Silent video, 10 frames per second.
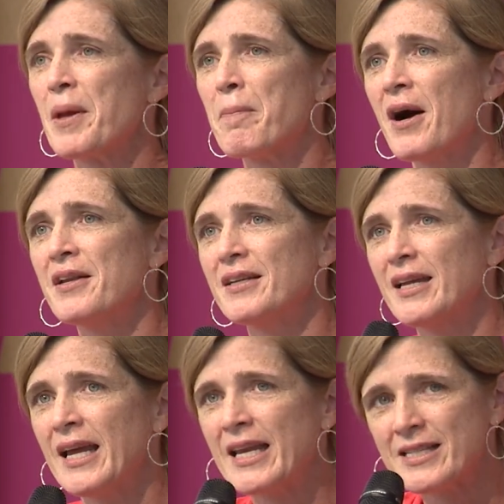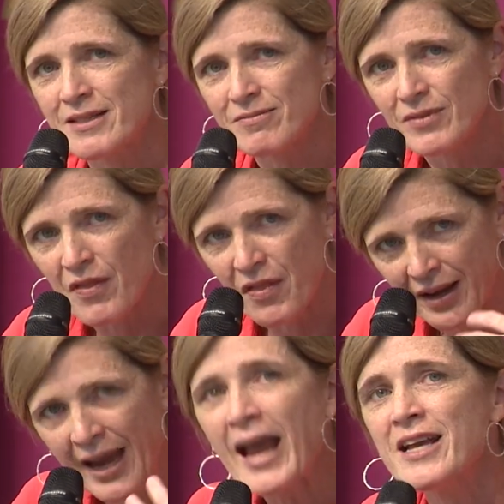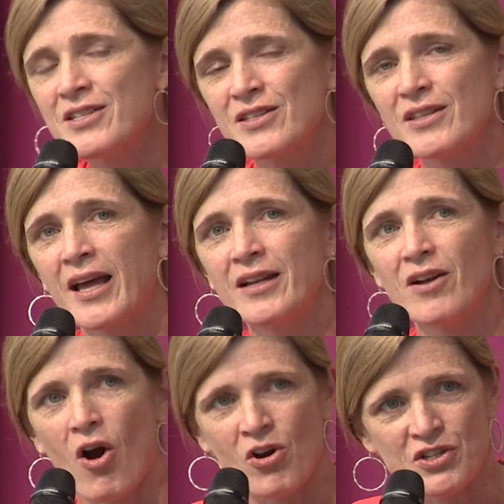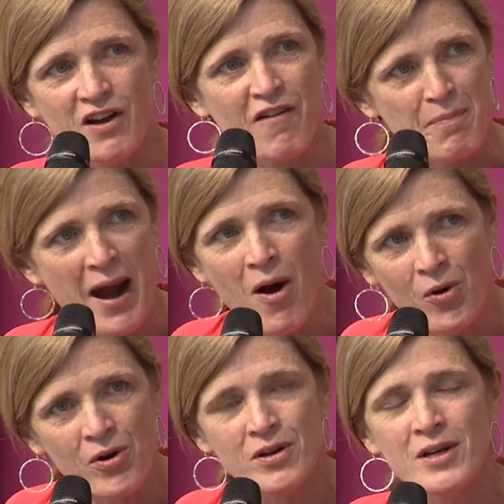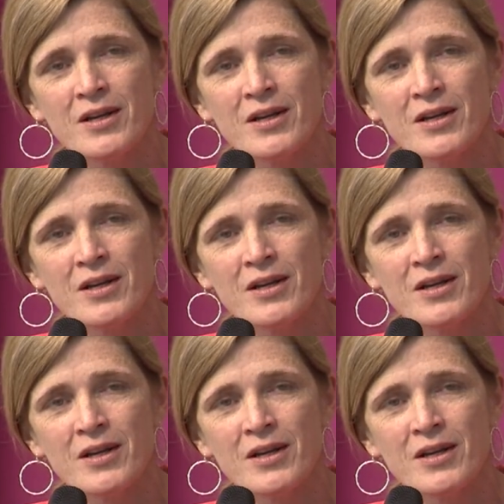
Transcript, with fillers: But it is the case that our soft power